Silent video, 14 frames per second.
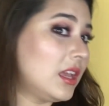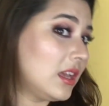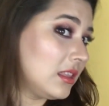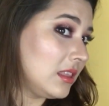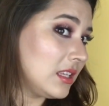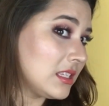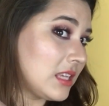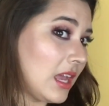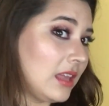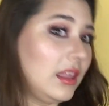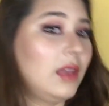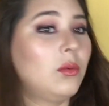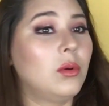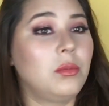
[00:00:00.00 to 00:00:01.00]
and this
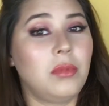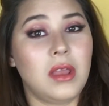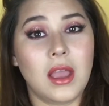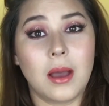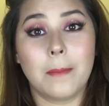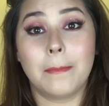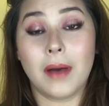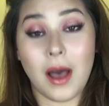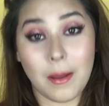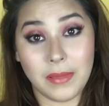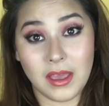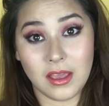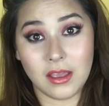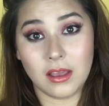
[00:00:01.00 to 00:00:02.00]
highlight would be
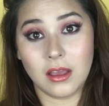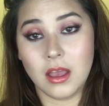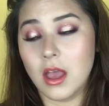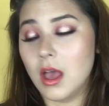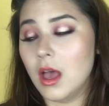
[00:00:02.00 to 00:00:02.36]
popping.